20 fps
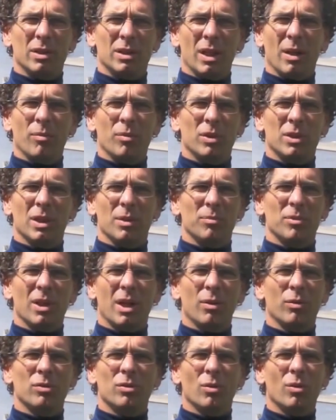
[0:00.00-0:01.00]
championships, and
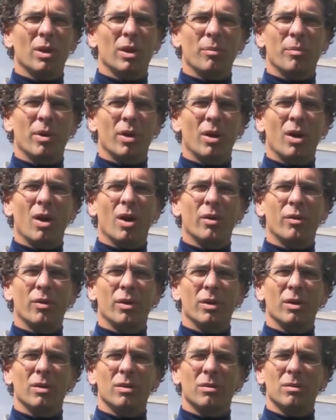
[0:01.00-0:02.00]
I was only about
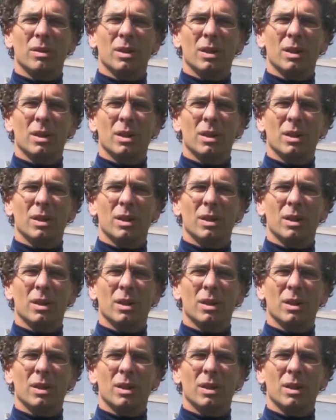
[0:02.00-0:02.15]
100 and